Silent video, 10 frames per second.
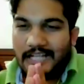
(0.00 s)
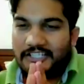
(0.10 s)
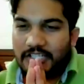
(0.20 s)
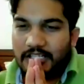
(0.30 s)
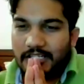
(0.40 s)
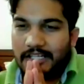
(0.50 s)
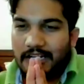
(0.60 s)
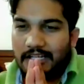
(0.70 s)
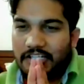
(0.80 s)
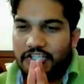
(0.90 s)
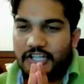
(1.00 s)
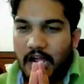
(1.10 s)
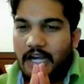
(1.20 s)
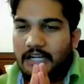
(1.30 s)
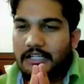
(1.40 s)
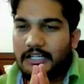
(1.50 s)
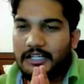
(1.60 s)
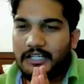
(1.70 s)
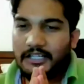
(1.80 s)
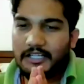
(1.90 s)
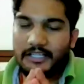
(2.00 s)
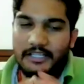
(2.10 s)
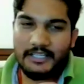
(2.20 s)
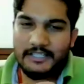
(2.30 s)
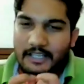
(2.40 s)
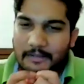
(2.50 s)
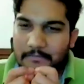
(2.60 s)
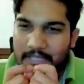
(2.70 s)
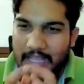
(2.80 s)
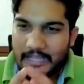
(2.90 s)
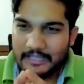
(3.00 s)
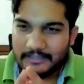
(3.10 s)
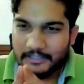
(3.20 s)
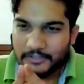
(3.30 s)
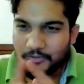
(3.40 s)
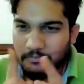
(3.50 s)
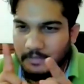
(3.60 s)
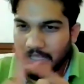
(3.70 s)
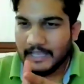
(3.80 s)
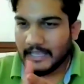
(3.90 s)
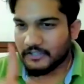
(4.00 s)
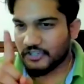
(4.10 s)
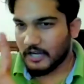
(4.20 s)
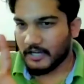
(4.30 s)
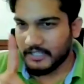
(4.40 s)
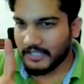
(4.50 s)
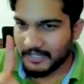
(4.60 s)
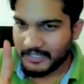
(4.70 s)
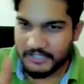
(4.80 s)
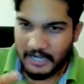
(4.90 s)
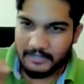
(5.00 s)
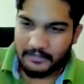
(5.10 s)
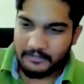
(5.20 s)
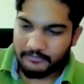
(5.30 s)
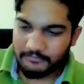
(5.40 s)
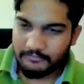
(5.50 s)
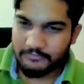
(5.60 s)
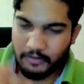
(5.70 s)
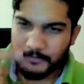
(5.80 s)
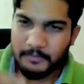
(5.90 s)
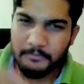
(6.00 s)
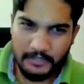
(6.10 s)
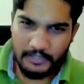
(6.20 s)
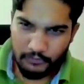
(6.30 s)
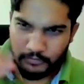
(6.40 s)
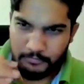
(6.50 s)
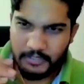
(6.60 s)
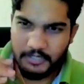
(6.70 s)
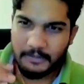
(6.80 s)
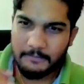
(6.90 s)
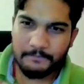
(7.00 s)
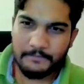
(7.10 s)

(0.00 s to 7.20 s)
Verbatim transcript: Tajik yearly chart is a miracle that you make a chart, yearly chart from the birthday to the birthday.